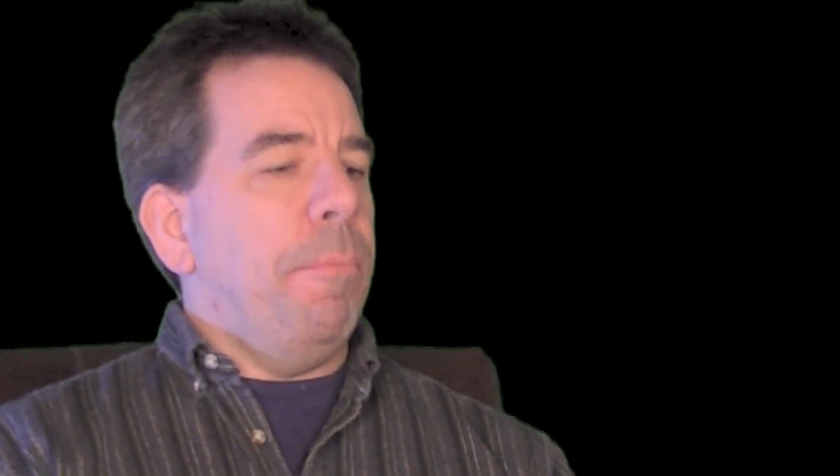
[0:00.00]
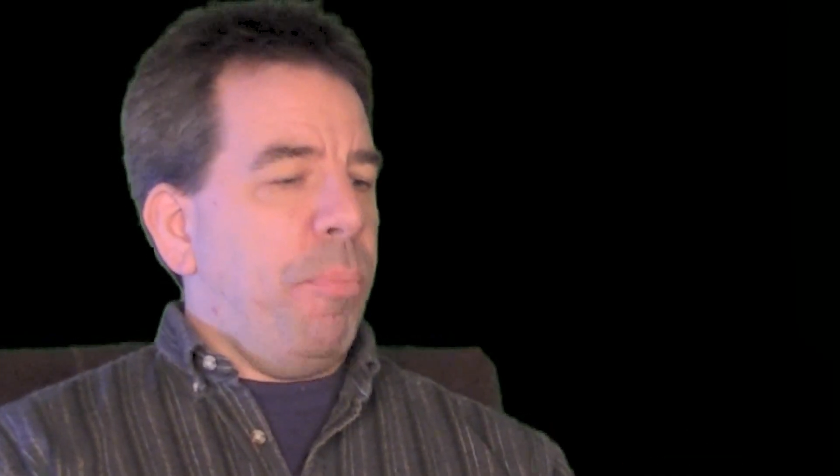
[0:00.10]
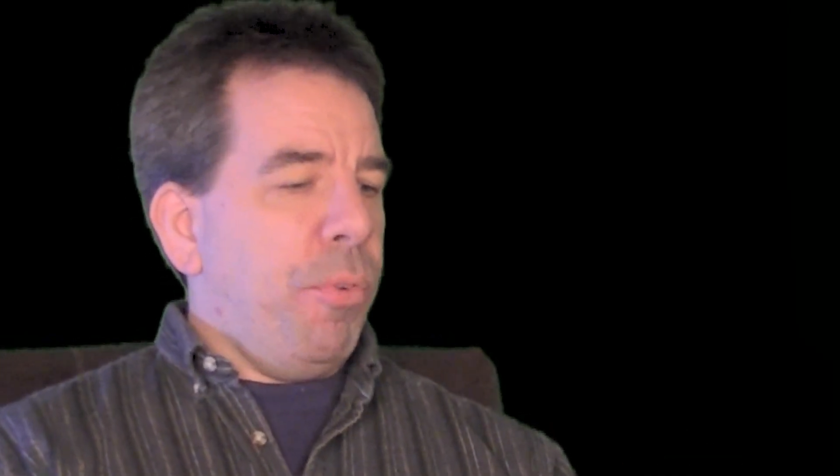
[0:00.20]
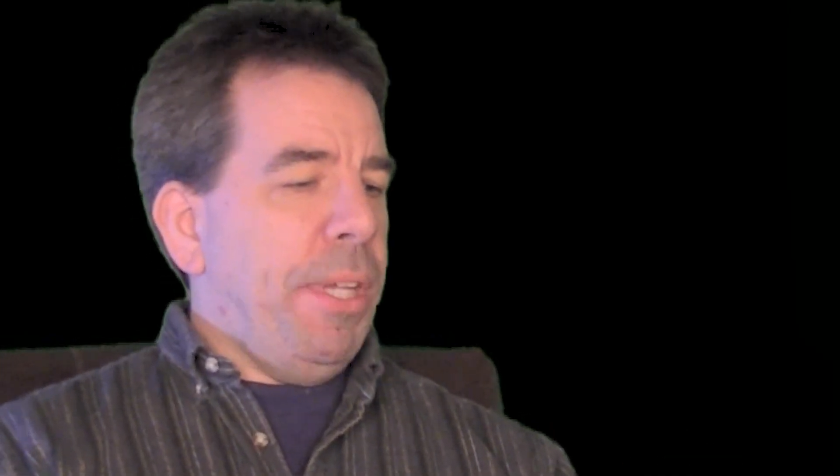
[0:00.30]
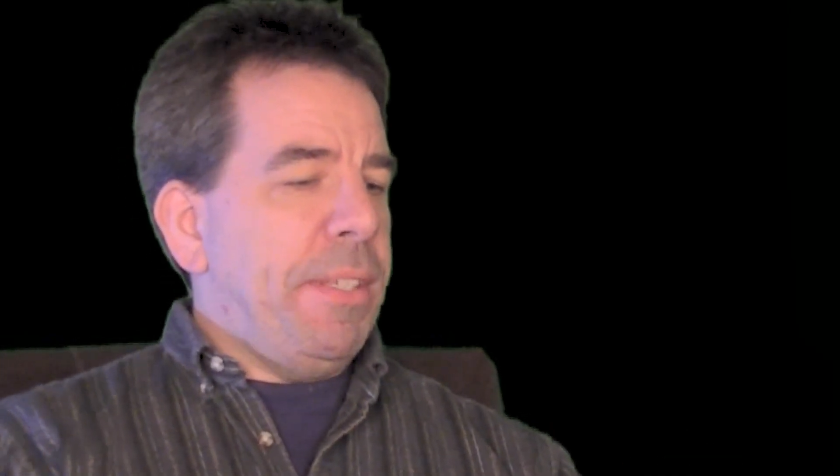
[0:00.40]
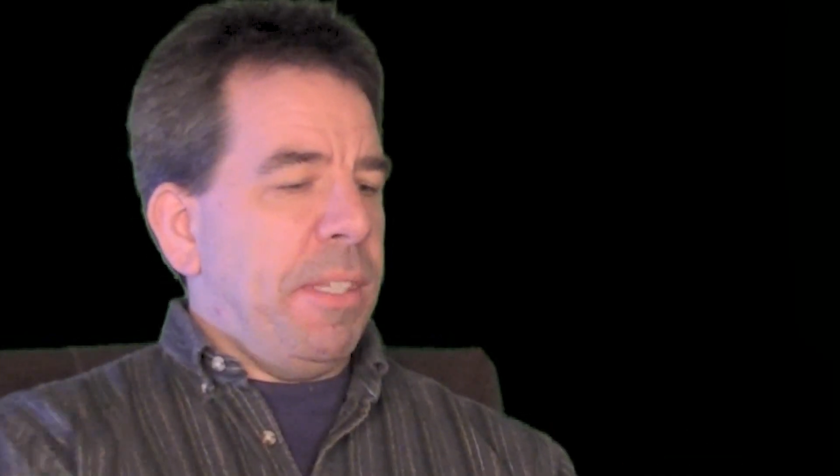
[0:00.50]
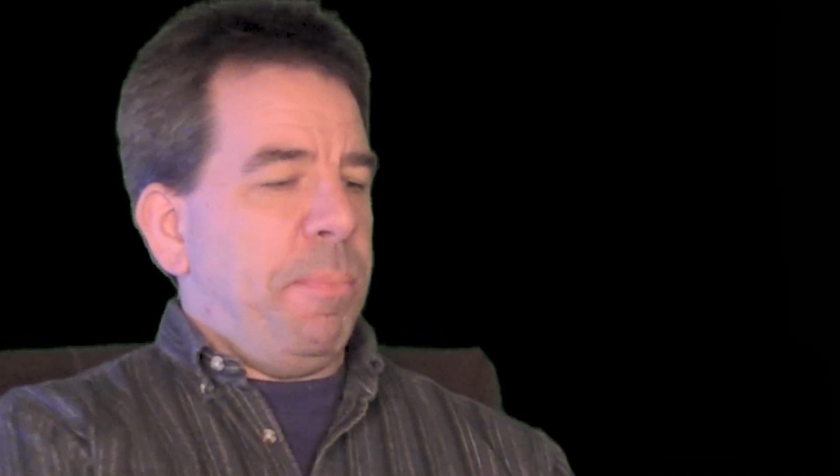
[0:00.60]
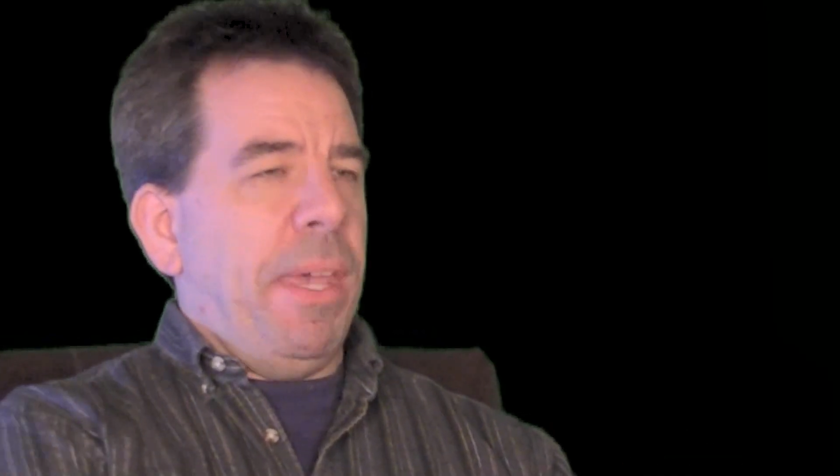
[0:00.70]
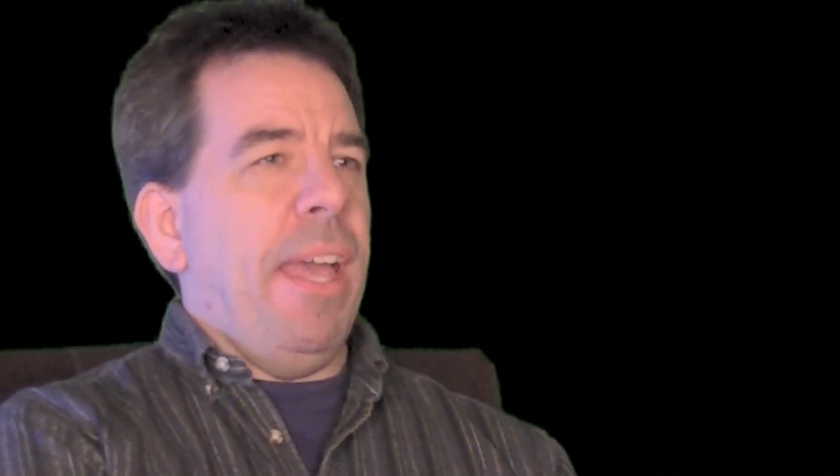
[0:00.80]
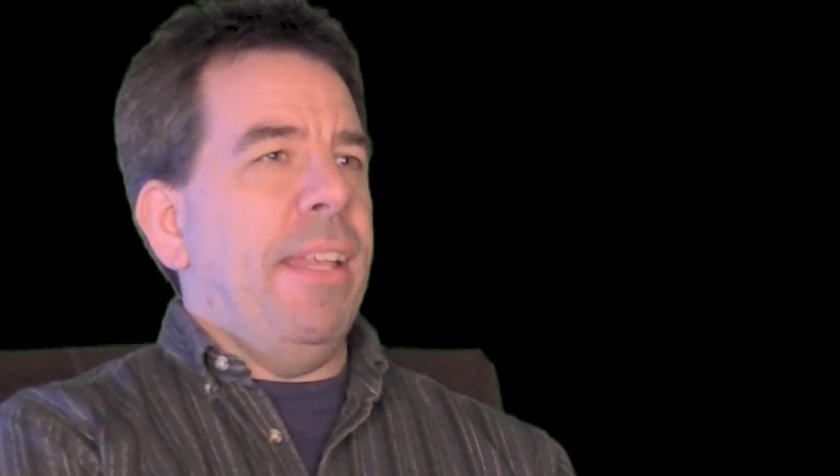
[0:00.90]
priest
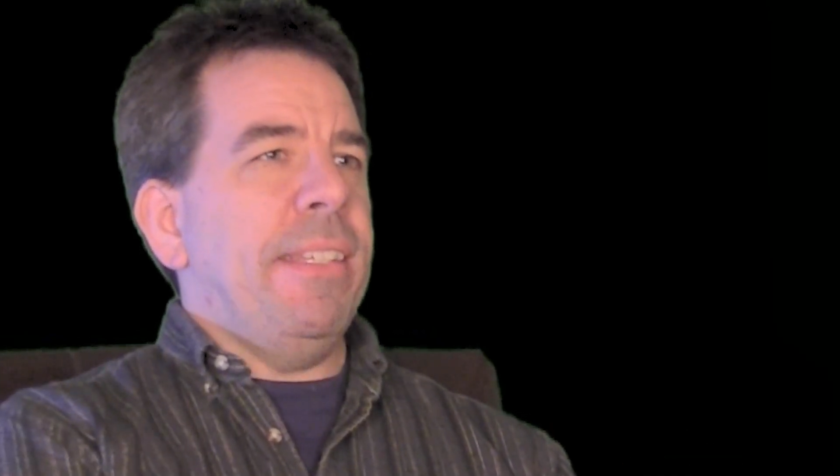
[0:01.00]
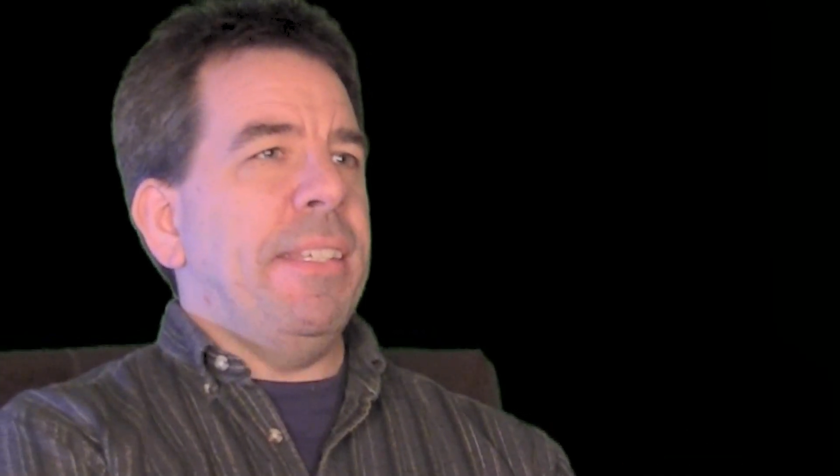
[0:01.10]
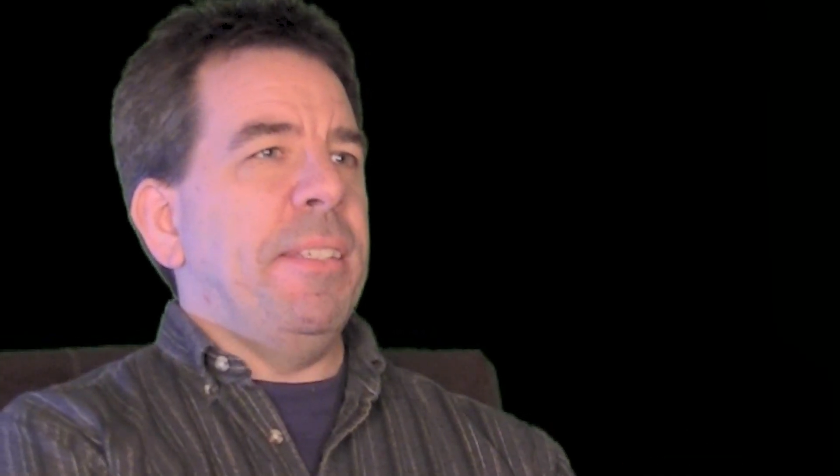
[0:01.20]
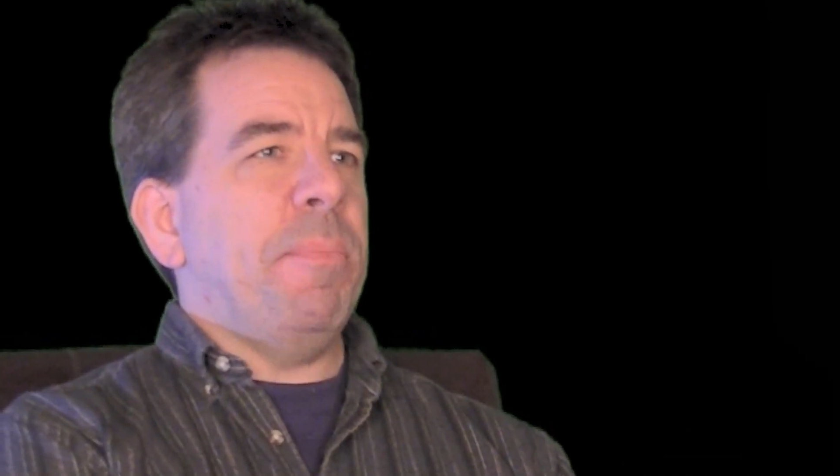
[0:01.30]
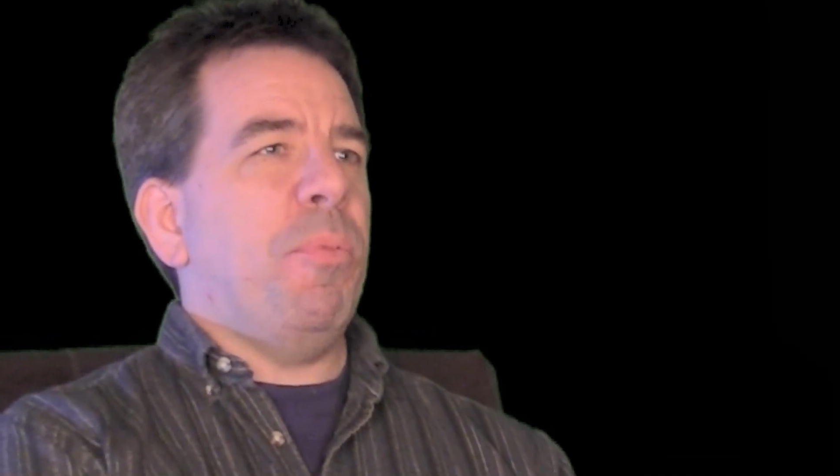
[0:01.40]
penitent